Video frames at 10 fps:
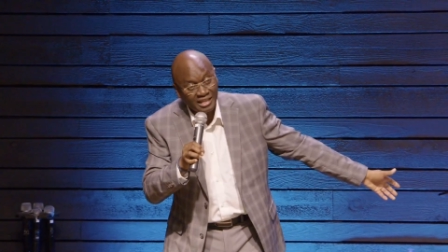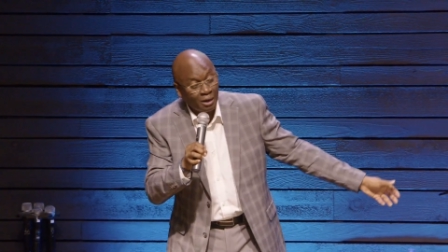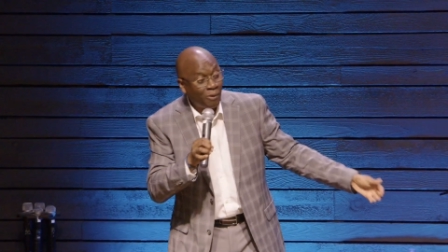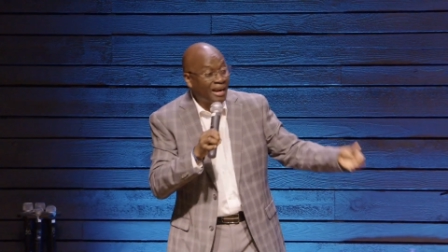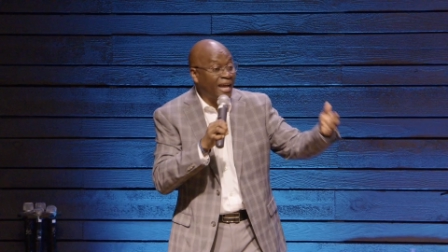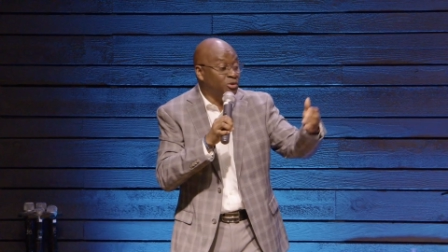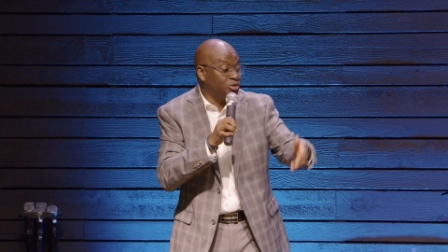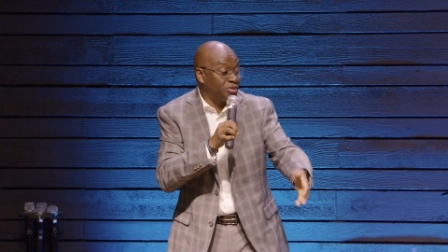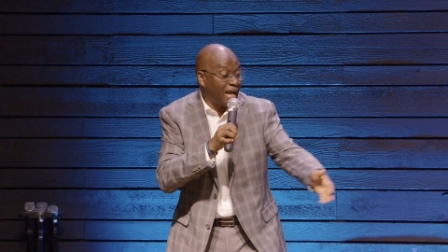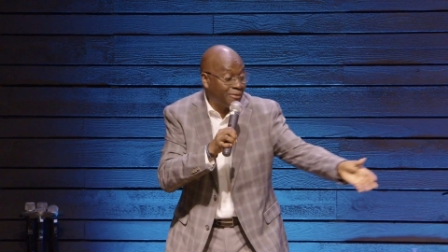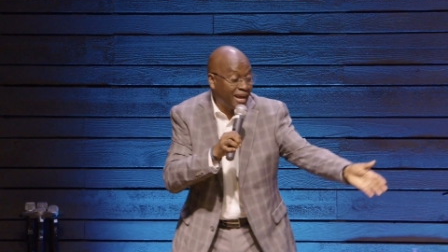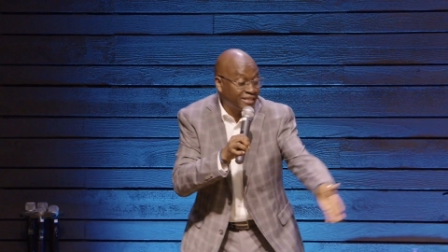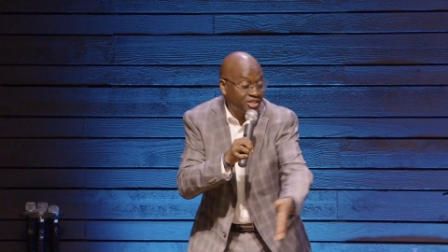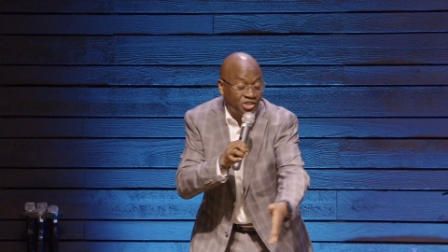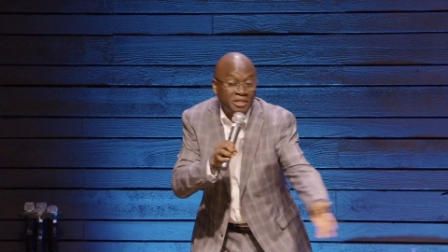The one I use to
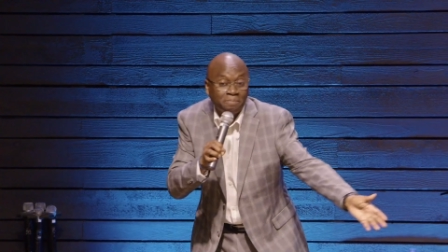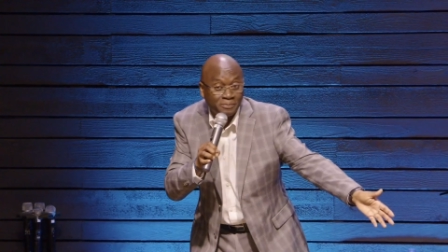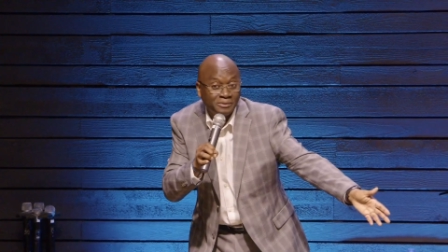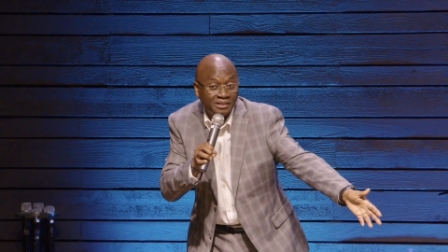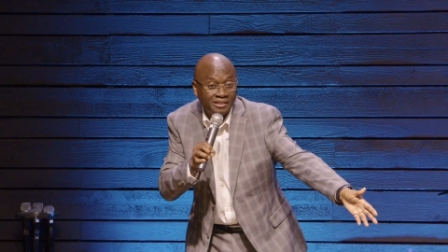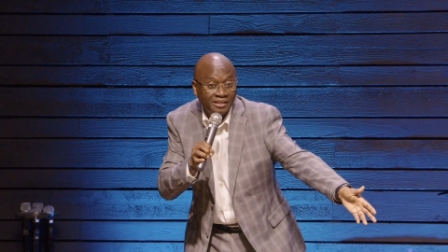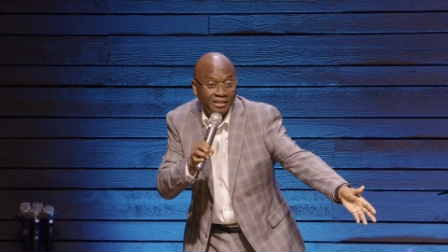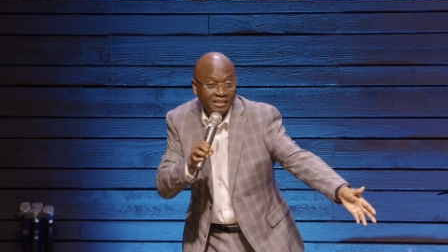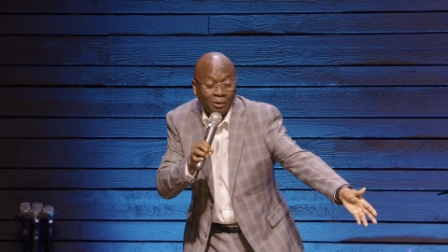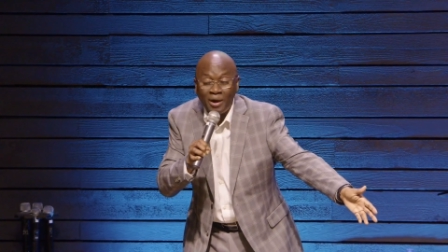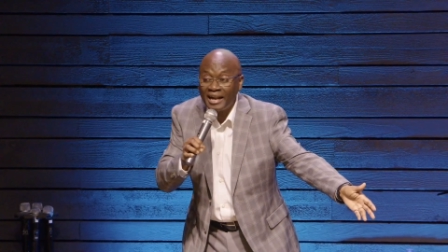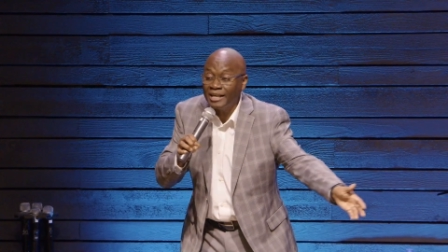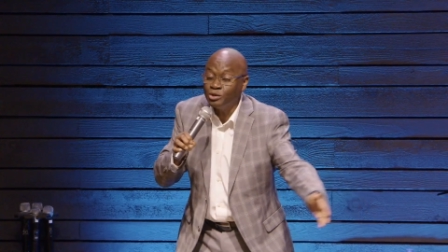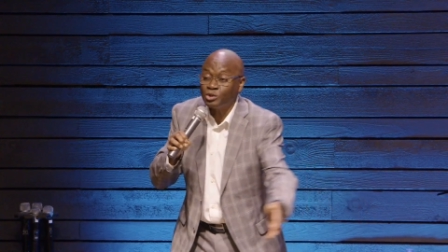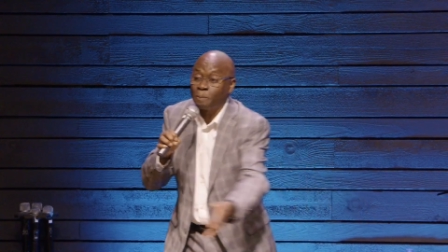direct the sheep. The one I use